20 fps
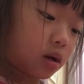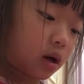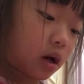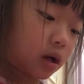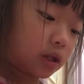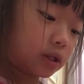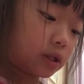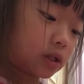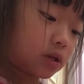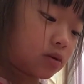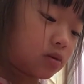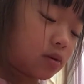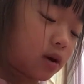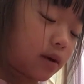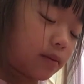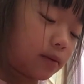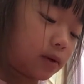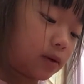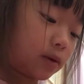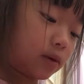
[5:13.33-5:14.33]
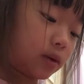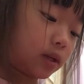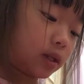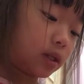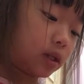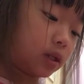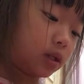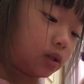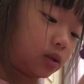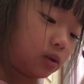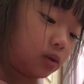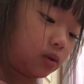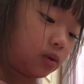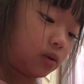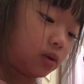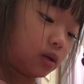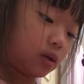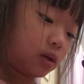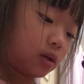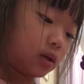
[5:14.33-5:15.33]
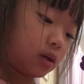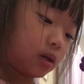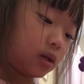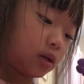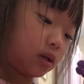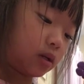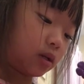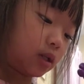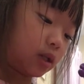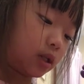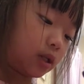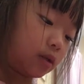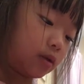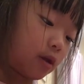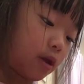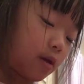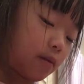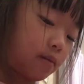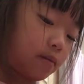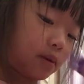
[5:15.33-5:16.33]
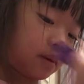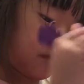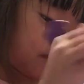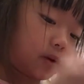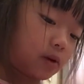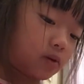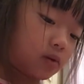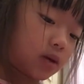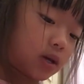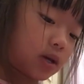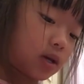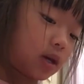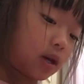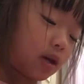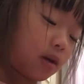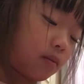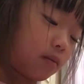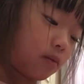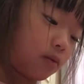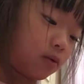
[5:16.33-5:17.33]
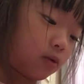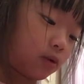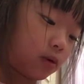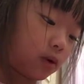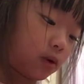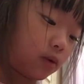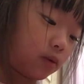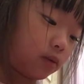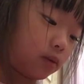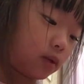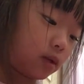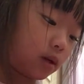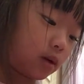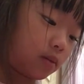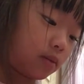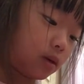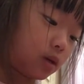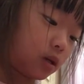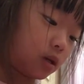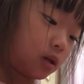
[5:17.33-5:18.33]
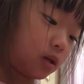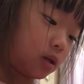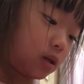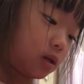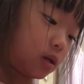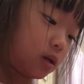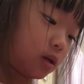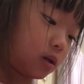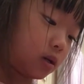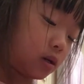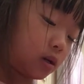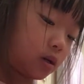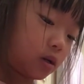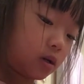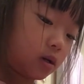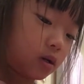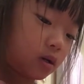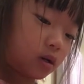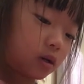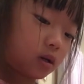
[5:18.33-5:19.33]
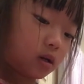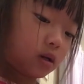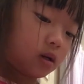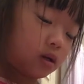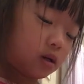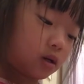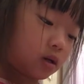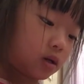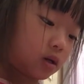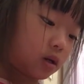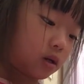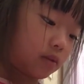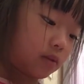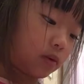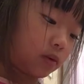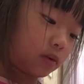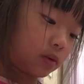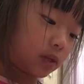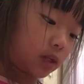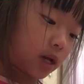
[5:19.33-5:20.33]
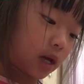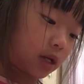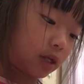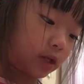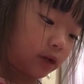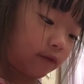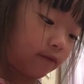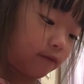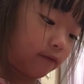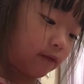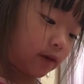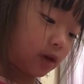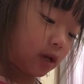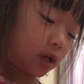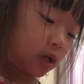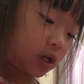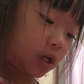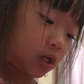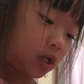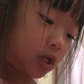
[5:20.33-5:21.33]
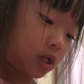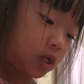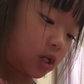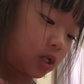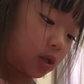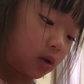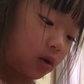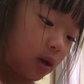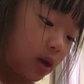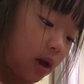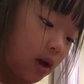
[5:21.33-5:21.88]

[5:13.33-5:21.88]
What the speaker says: also I'm going to just be poking more of them in, and I'm almost actually finished, so